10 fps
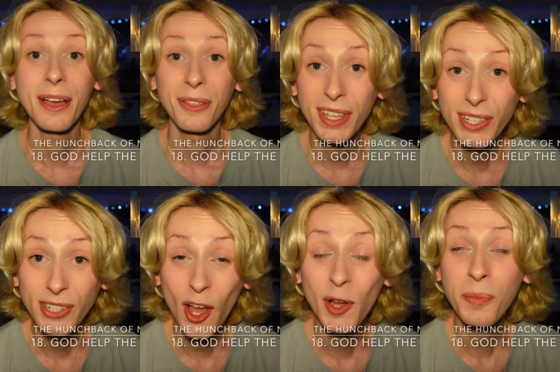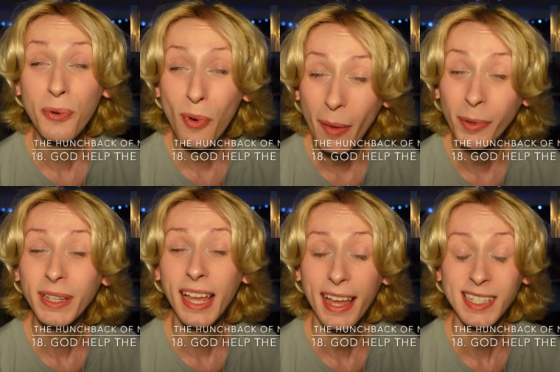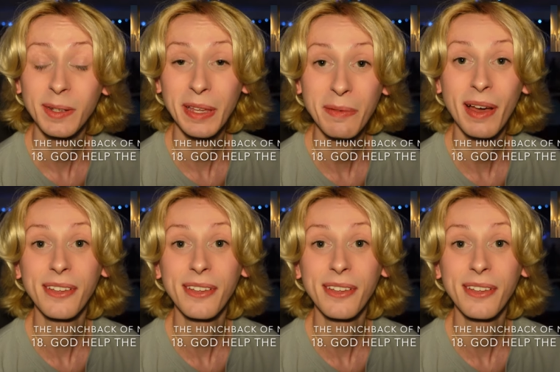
Now this song probably has to be my